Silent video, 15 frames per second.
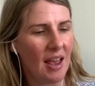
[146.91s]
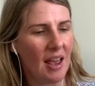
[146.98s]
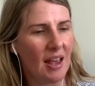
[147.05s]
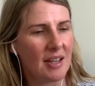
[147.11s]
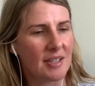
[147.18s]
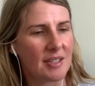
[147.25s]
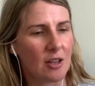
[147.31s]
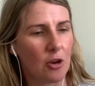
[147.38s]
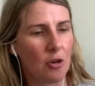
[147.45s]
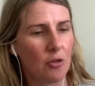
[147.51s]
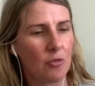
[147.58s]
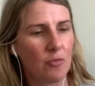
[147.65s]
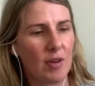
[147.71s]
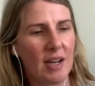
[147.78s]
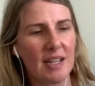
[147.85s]
So
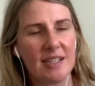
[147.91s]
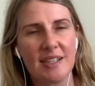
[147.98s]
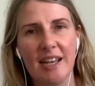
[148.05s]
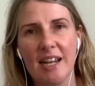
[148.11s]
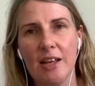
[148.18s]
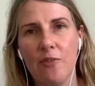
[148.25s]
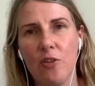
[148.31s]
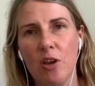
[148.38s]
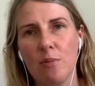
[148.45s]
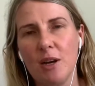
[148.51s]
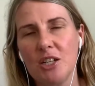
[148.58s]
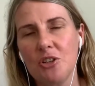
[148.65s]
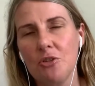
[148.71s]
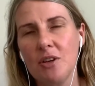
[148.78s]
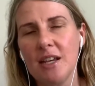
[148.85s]
really standing firm. I
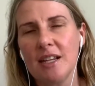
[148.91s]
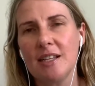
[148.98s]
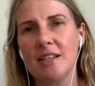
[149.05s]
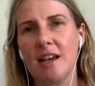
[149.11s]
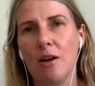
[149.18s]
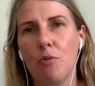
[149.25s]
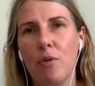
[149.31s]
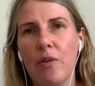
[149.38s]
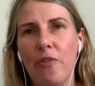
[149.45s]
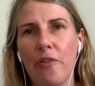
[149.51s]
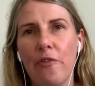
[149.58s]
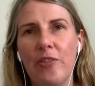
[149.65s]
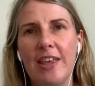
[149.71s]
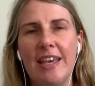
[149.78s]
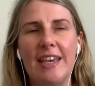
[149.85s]
do get a whiff of
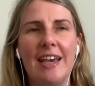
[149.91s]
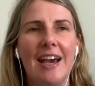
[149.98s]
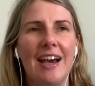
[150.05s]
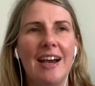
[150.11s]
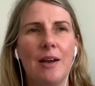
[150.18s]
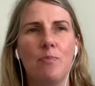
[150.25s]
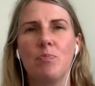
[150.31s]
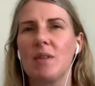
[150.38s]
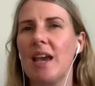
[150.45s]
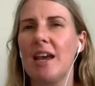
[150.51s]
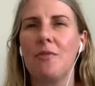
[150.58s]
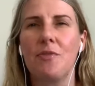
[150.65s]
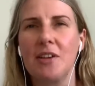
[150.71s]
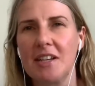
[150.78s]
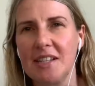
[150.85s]
the
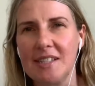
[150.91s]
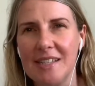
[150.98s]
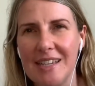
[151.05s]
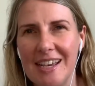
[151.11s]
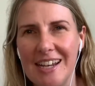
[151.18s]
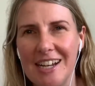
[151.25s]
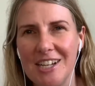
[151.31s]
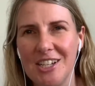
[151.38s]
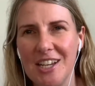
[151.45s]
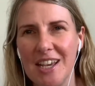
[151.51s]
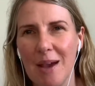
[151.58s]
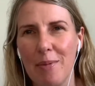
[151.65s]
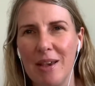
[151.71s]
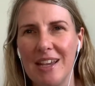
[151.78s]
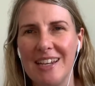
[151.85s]
advocacy energy
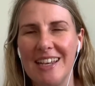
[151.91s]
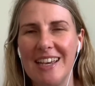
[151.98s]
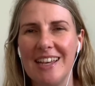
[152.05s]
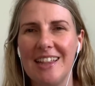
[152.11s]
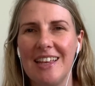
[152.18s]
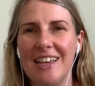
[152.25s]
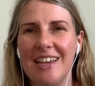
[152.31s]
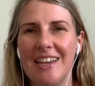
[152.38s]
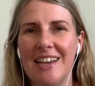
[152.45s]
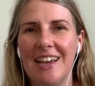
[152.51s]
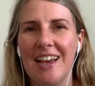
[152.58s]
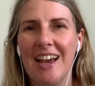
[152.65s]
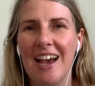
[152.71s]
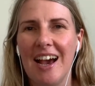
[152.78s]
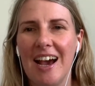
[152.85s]
coming in here, the
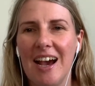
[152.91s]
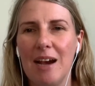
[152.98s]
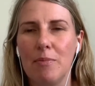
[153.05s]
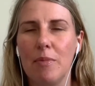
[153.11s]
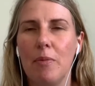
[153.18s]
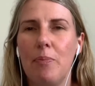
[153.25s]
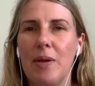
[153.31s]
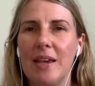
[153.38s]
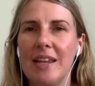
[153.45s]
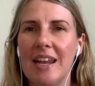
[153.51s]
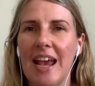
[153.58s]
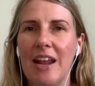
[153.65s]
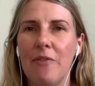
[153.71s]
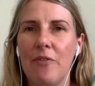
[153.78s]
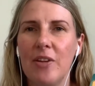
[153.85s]
being an
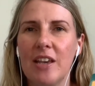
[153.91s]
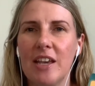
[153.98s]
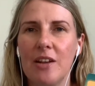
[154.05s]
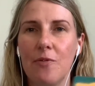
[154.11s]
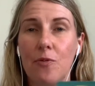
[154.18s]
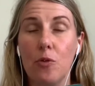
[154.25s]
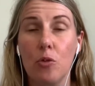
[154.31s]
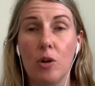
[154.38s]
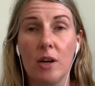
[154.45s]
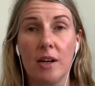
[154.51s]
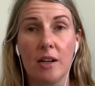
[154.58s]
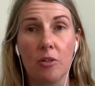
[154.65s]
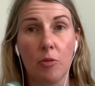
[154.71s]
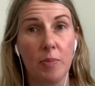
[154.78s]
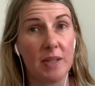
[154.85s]
advocate for,
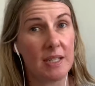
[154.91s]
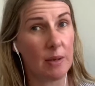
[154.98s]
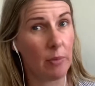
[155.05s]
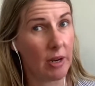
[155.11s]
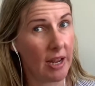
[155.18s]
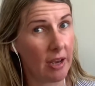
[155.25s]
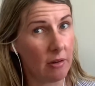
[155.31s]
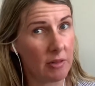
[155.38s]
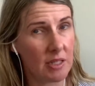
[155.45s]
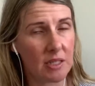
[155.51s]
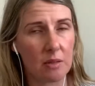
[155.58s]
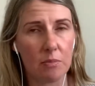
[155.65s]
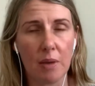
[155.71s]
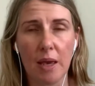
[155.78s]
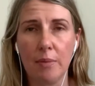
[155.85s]
it could be someone
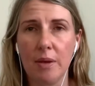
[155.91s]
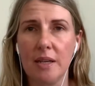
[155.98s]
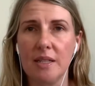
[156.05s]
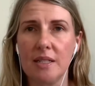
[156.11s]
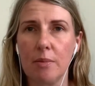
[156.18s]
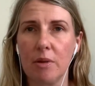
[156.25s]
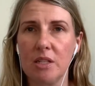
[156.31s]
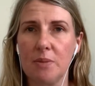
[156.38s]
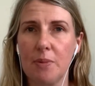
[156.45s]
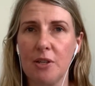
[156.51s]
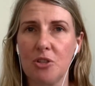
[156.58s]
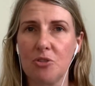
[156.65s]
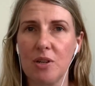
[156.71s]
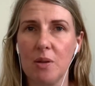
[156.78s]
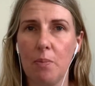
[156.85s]
else, maybe someone's being
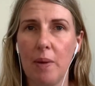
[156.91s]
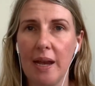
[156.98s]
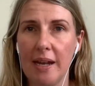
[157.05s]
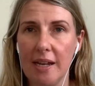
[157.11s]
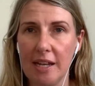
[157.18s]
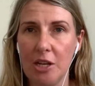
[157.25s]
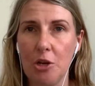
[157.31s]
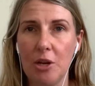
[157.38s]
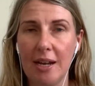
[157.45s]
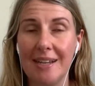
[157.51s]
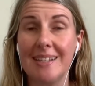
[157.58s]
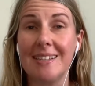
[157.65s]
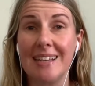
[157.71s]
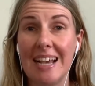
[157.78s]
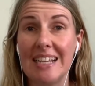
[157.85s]
treated badly and you need to
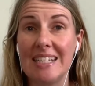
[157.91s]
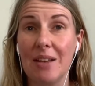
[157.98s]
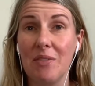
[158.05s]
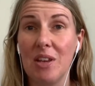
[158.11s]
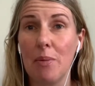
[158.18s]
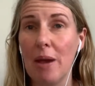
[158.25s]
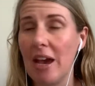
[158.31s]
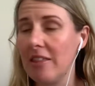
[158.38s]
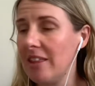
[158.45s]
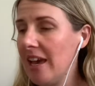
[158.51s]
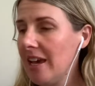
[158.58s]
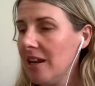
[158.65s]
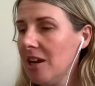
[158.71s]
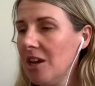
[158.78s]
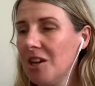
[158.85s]
say something about that.
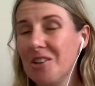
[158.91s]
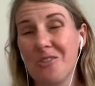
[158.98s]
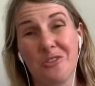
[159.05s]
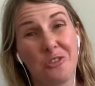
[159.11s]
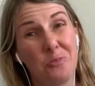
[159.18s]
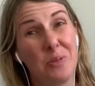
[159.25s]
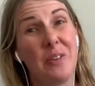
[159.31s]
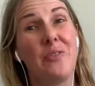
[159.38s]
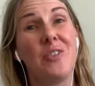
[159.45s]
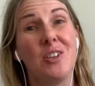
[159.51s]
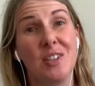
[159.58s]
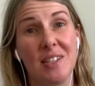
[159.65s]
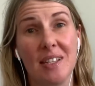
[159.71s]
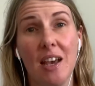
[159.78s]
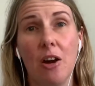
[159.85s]
It could be for
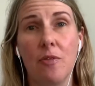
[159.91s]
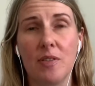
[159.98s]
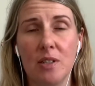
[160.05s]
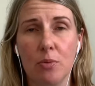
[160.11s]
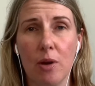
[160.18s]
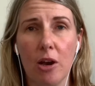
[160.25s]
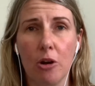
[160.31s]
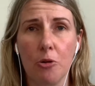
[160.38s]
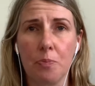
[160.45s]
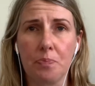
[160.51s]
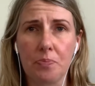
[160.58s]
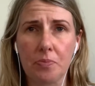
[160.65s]
yourself as well.